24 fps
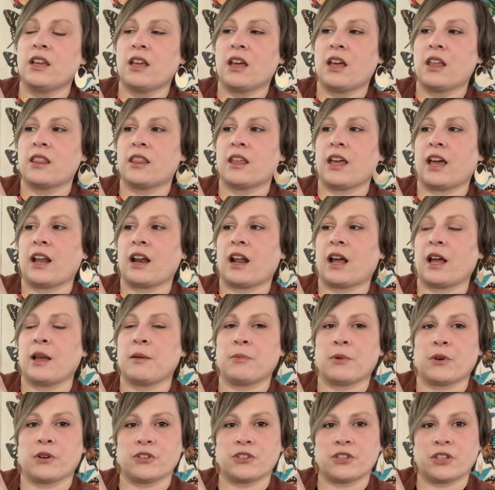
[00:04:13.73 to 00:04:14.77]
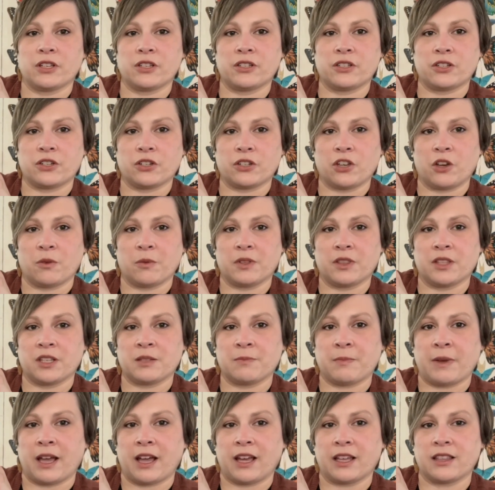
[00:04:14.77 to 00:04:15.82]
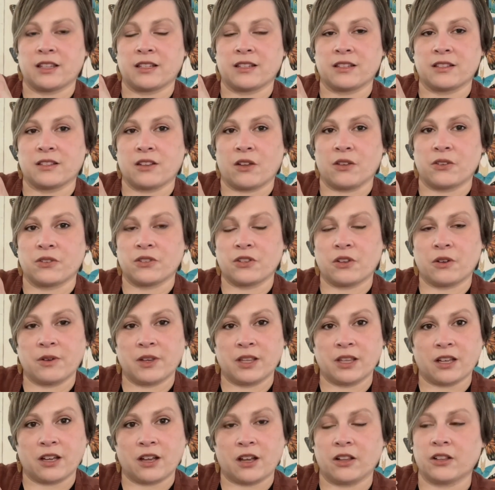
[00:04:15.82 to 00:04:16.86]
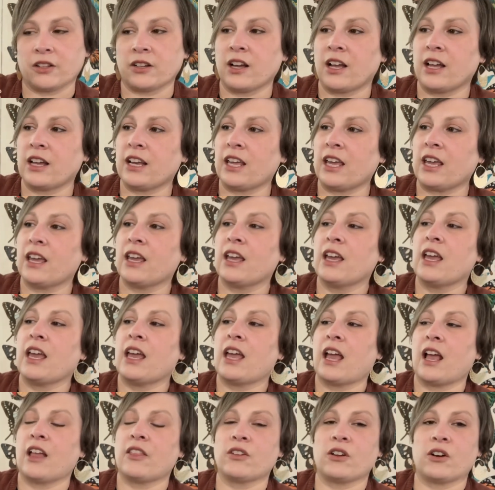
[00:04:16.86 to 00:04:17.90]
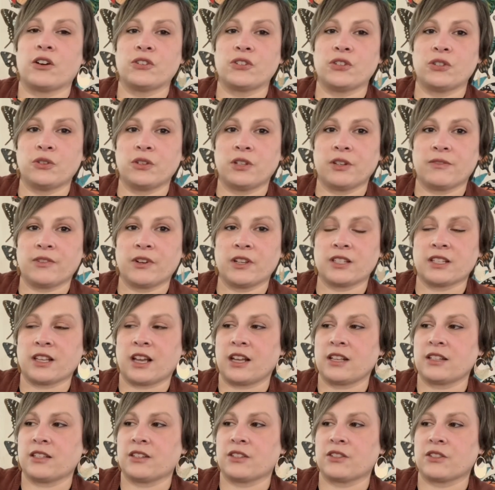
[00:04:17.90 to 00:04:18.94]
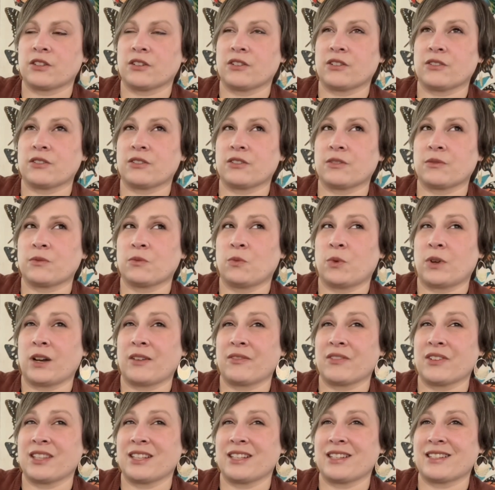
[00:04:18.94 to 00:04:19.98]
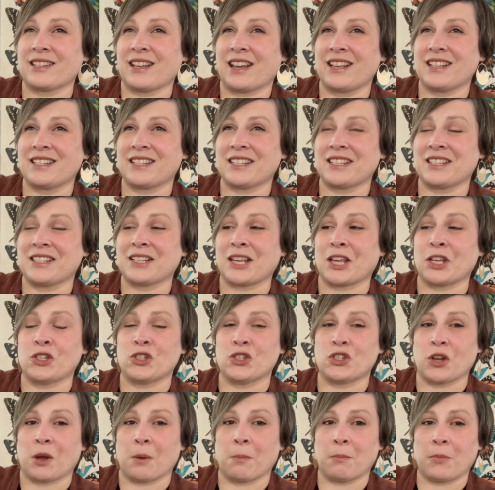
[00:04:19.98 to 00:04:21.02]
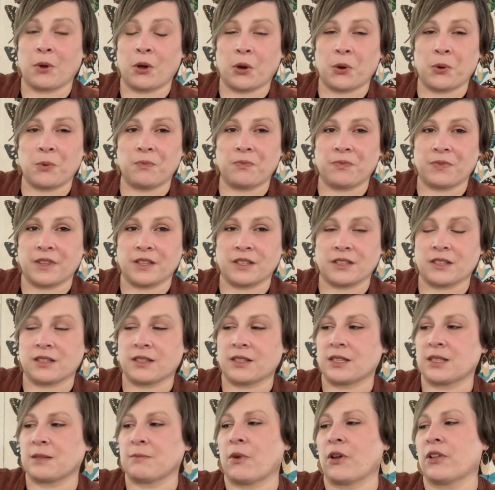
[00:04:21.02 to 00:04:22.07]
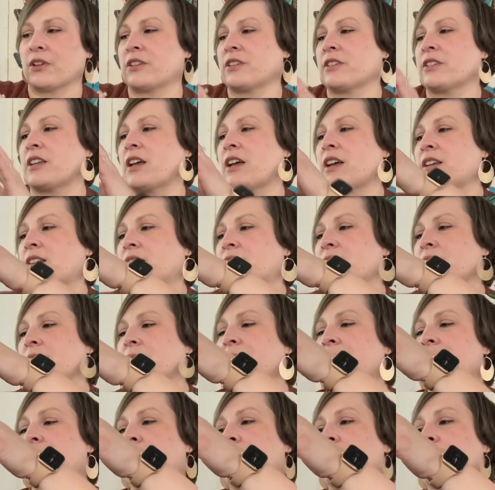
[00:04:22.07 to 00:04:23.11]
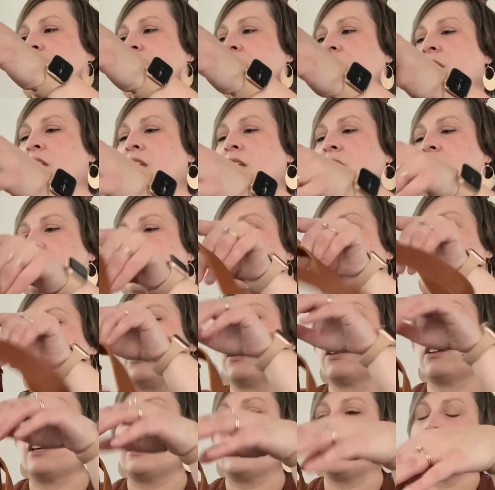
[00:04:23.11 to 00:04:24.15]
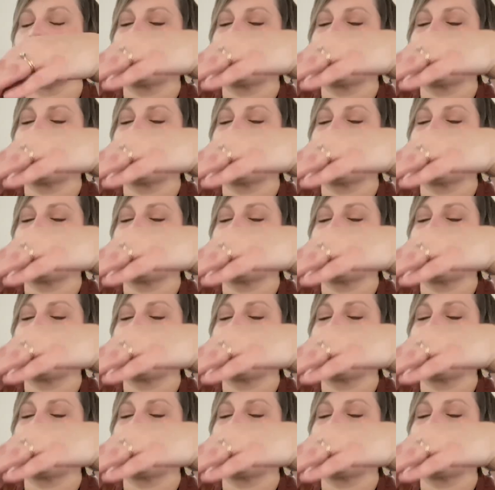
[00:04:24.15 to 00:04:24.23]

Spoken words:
that I purchased to go with this bag. This is also in the color Honey, and there are two different sizes. There's whatever this size is and jumbo. This is the smaller size. All right,